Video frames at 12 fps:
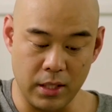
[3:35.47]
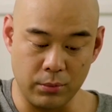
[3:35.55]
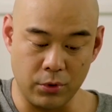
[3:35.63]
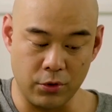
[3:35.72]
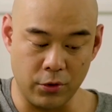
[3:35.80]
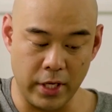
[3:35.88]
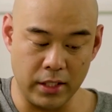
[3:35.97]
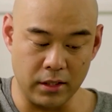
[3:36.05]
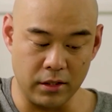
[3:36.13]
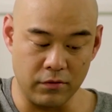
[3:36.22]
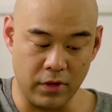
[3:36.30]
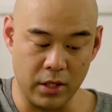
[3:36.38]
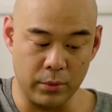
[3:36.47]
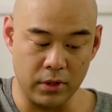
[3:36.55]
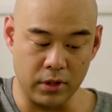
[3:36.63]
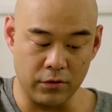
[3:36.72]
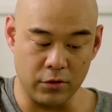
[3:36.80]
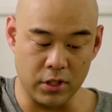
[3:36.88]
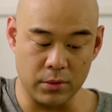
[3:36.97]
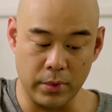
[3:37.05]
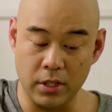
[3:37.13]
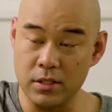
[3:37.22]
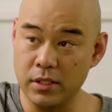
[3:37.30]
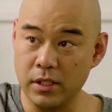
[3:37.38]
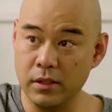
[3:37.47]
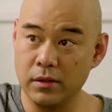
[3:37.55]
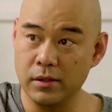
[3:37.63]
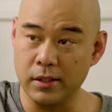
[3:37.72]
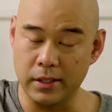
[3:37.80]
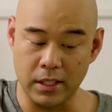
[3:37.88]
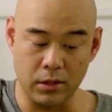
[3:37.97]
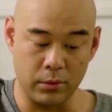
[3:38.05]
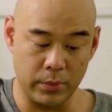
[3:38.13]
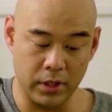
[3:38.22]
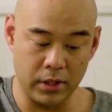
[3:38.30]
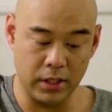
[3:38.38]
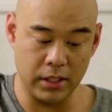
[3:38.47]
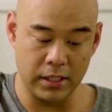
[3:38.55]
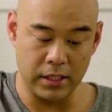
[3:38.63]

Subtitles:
help create an environment of transparency, accountability,